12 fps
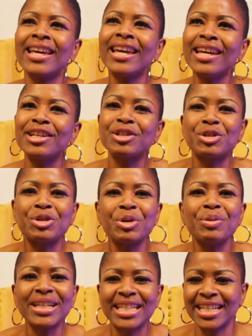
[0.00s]
it is
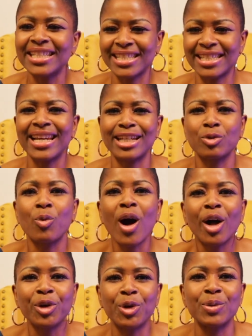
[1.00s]
during this stage
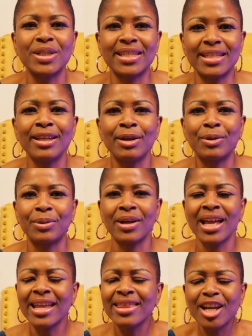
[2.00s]
while you are single
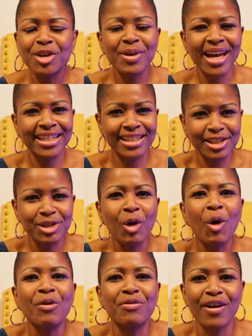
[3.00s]
that you can
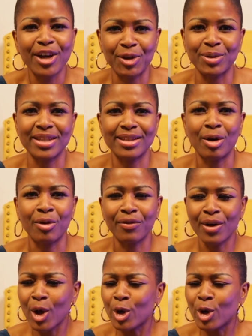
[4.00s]
discover yourself,